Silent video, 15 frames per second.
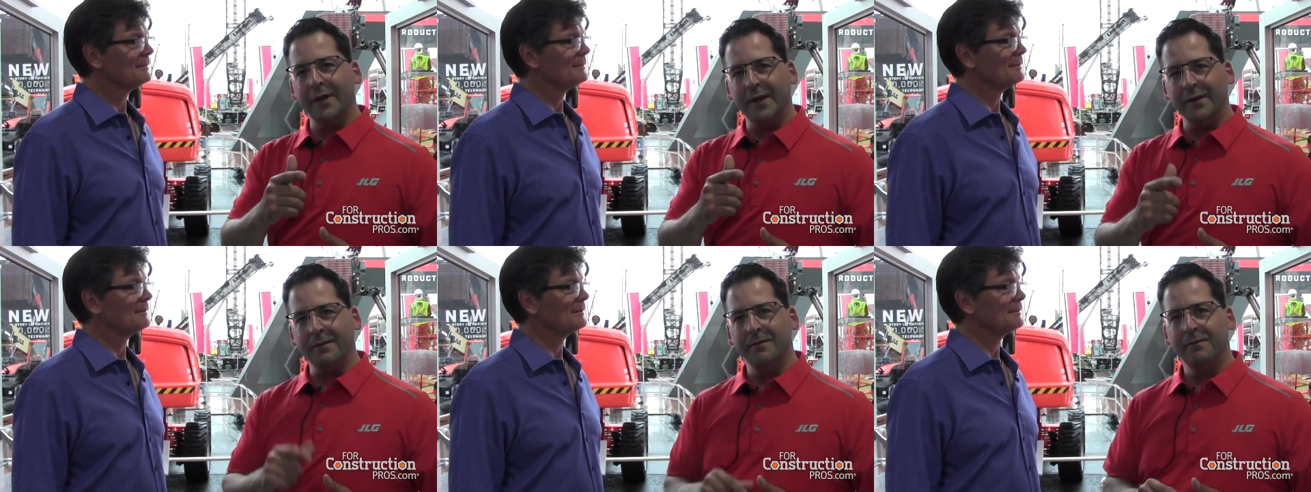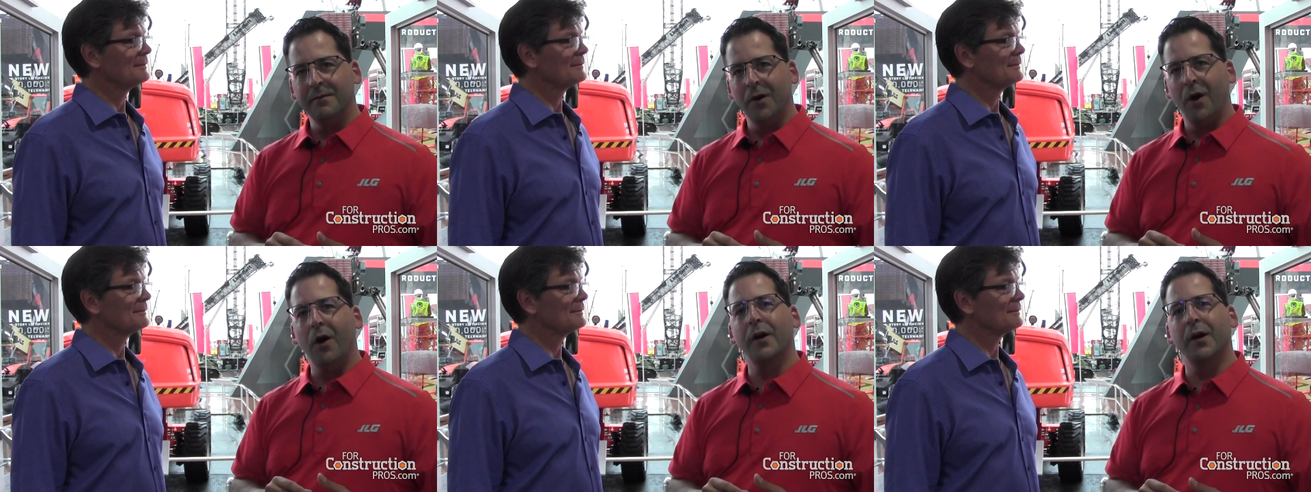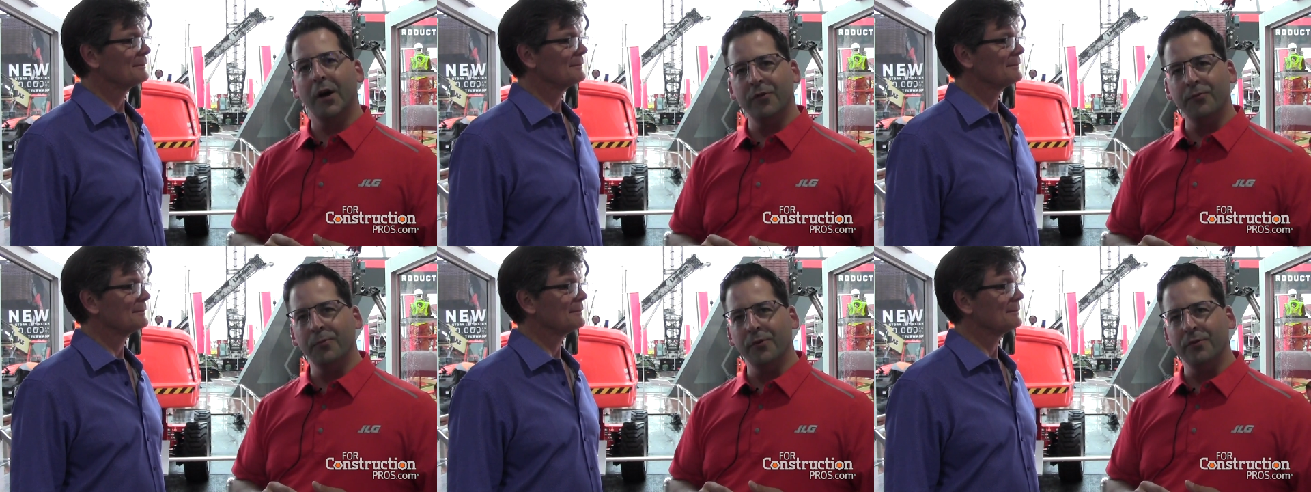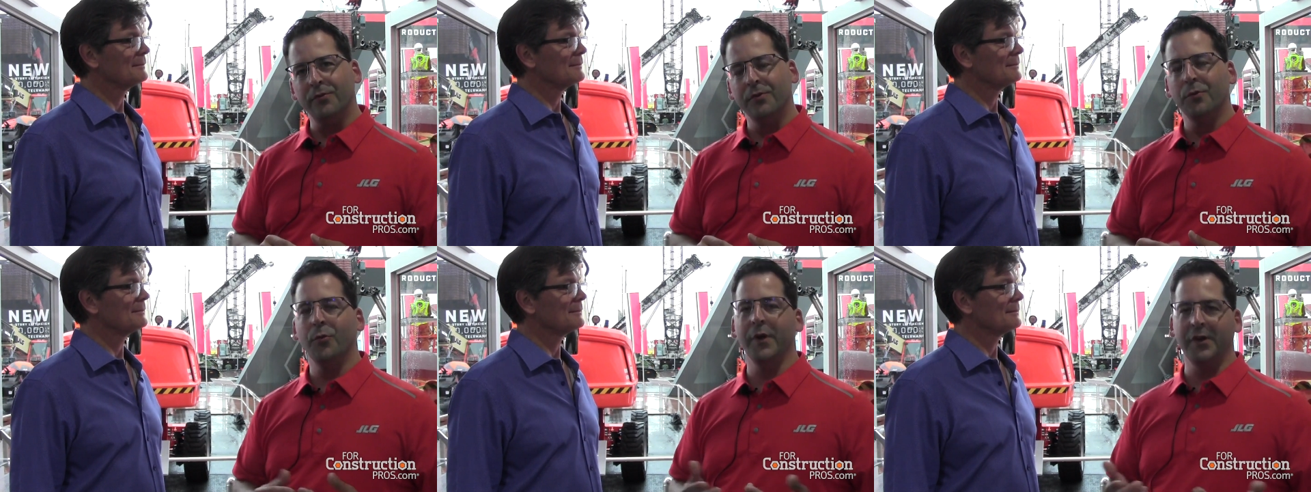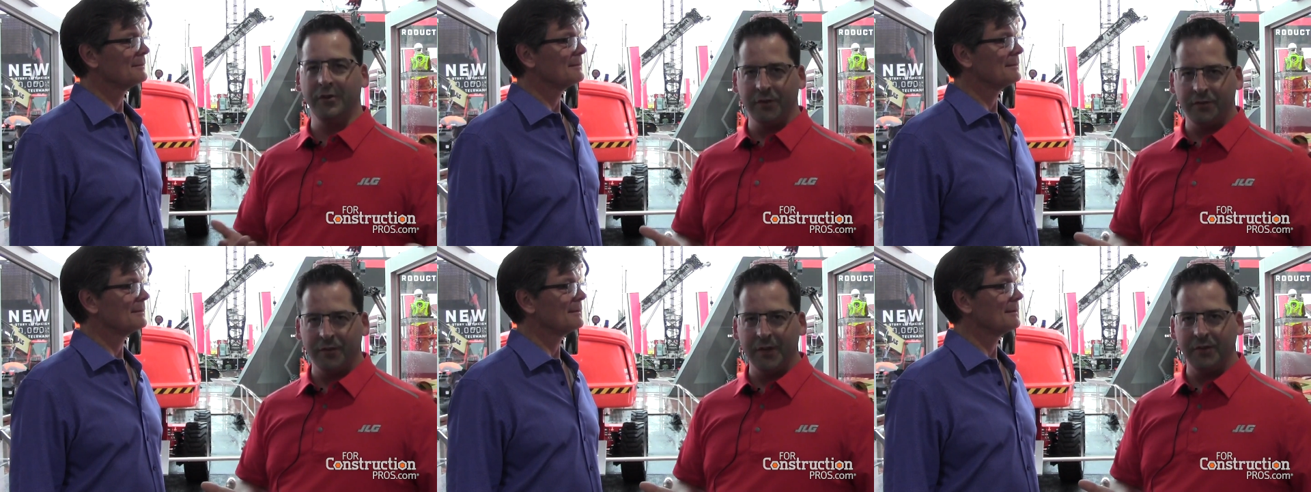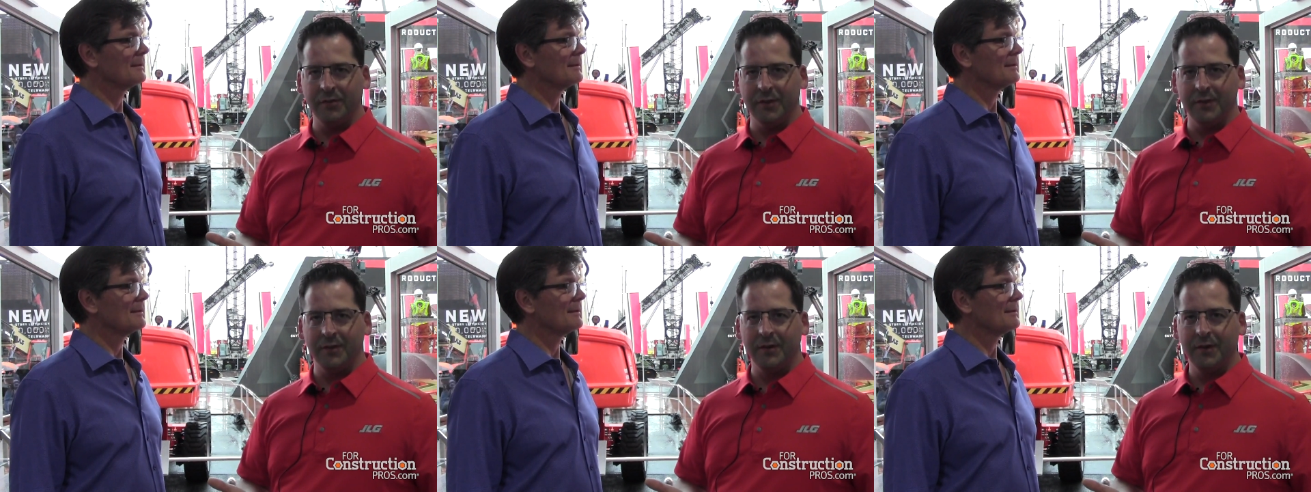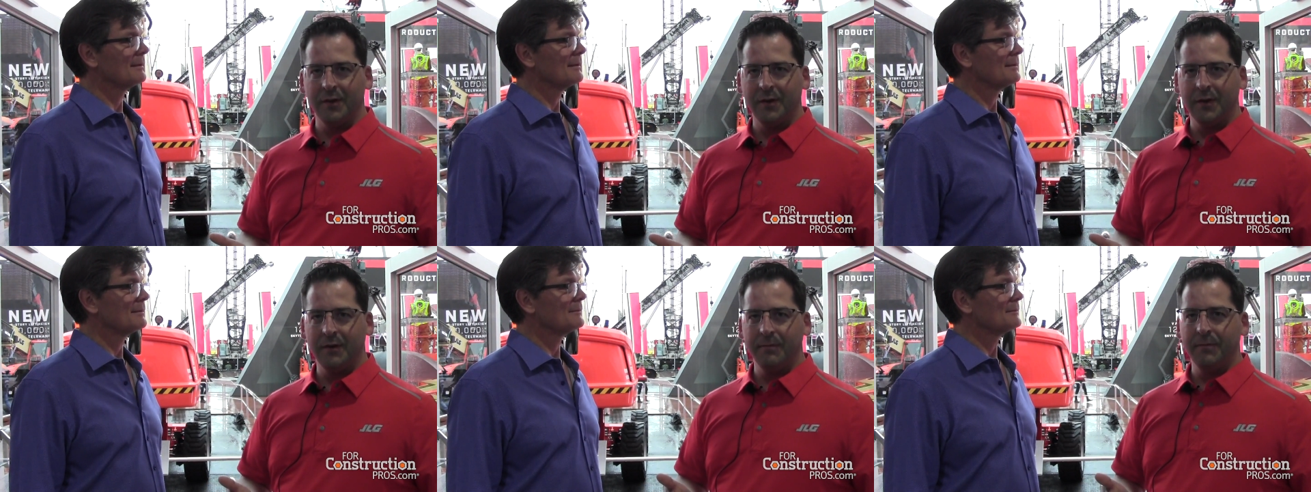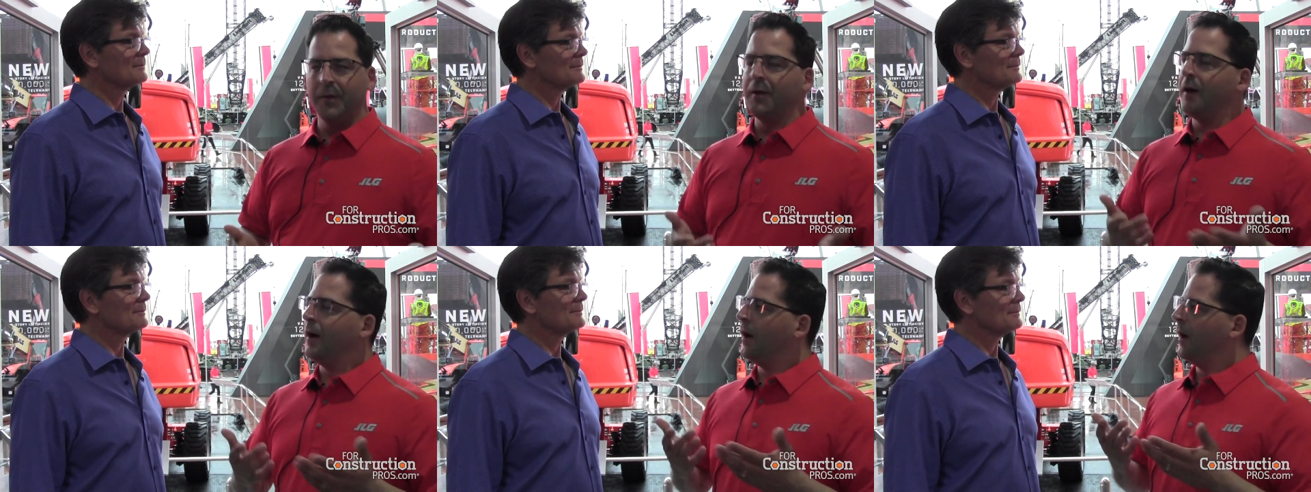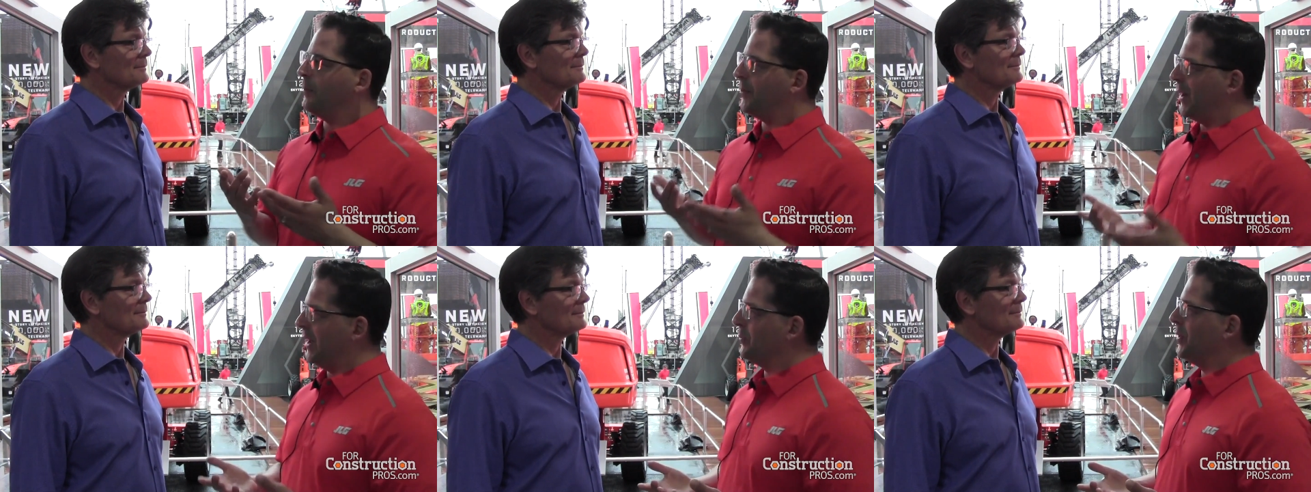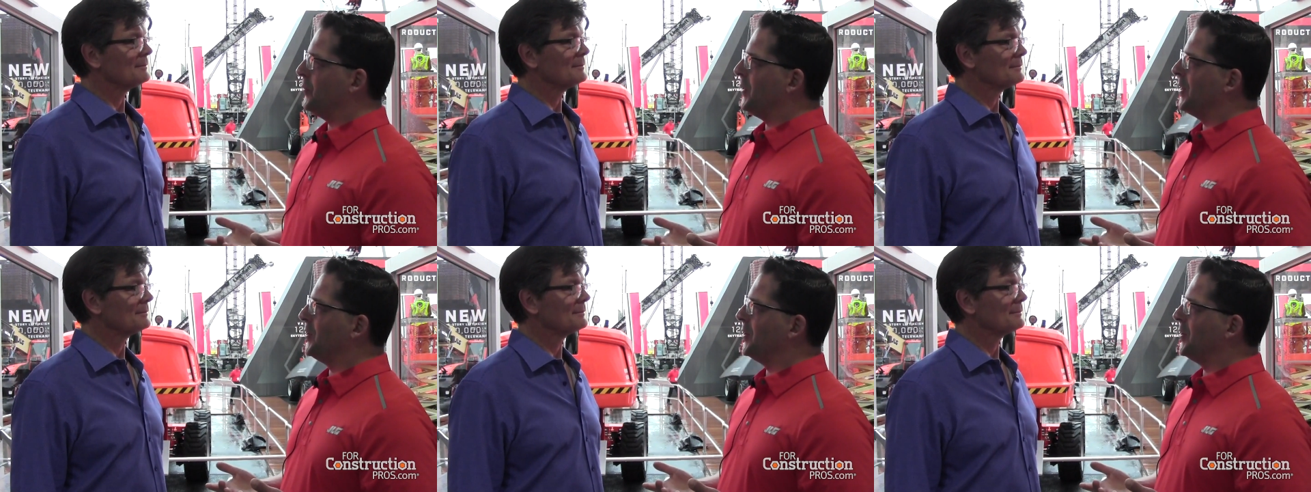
Speaker 1: did. Our customers. We just listened, applied what we